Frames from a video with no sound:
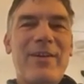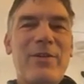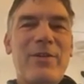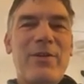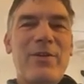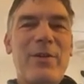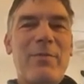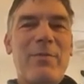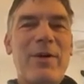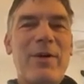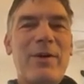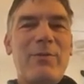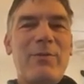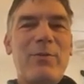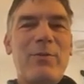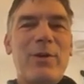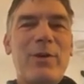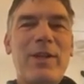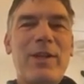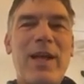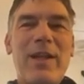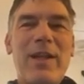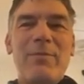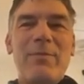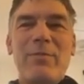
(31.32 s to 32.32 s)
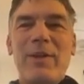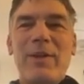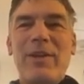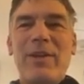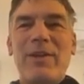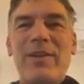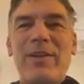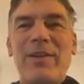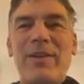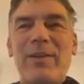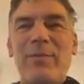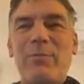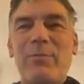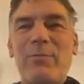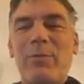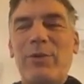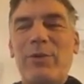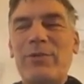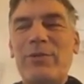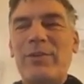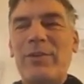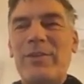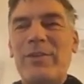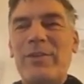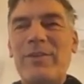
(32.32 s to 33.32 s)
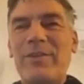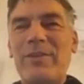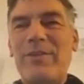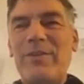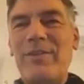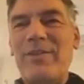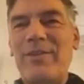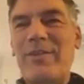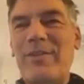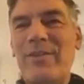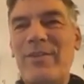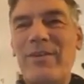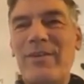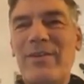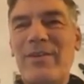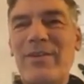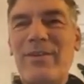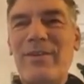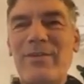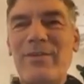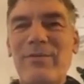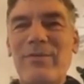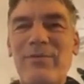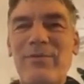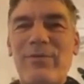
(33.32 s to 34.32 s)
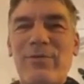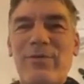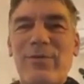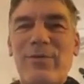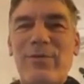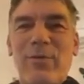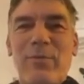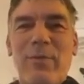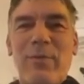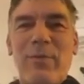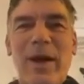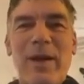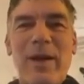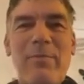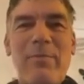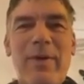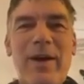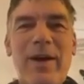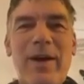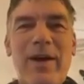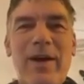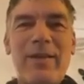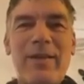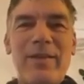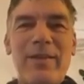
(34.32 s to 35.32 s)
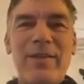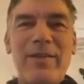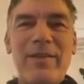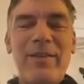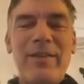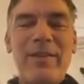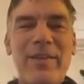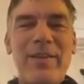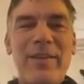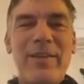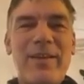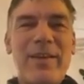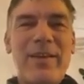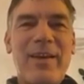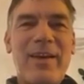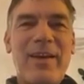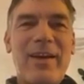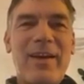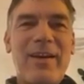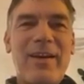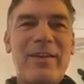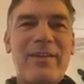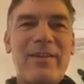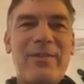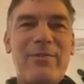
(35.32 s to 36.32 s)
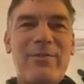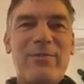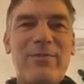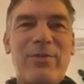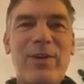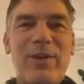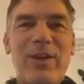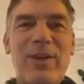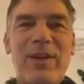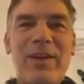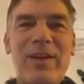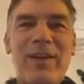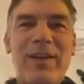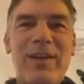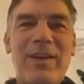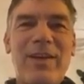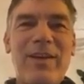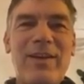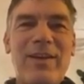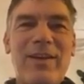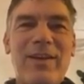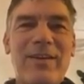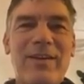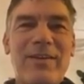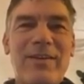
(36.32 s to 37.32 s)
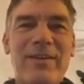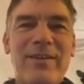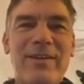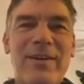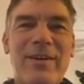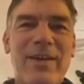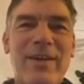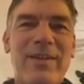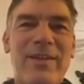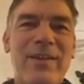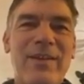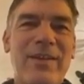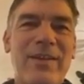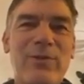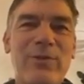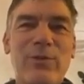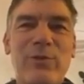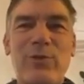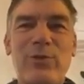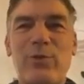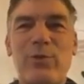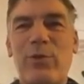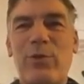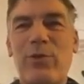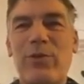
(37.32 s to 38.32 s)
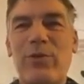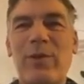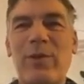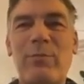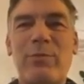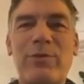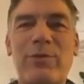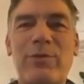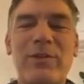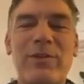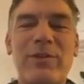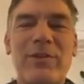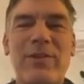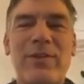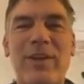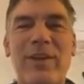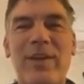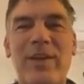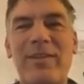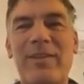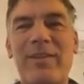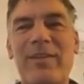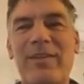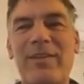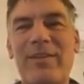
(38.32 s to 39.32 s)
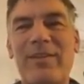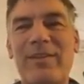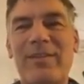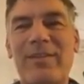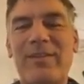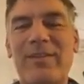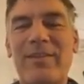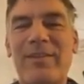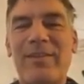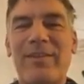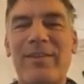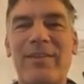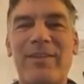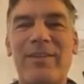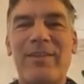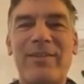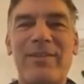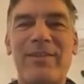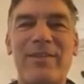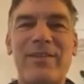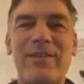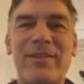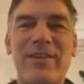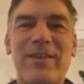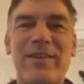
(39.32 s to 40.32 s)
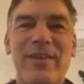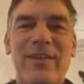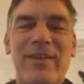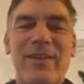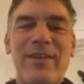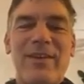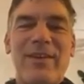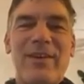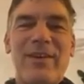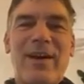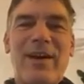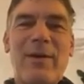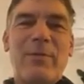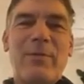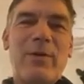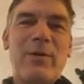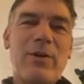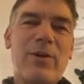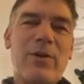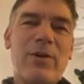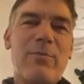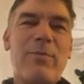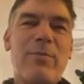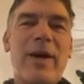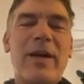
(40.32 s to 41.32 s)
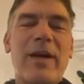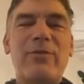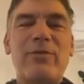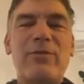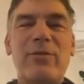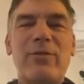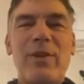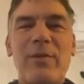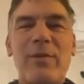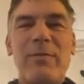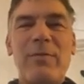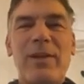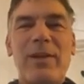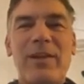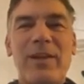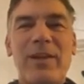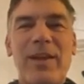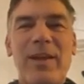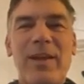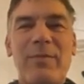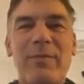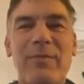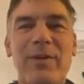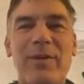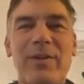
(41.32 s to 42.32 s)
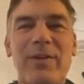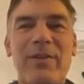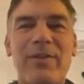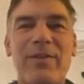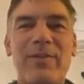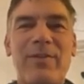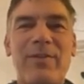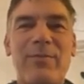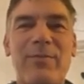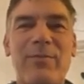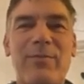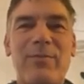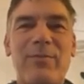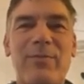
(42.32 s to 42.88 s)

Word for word: thought about what had been important uh, for my path and really uh, i think those words i put in the title is is i'm going to come back to them at the end but it's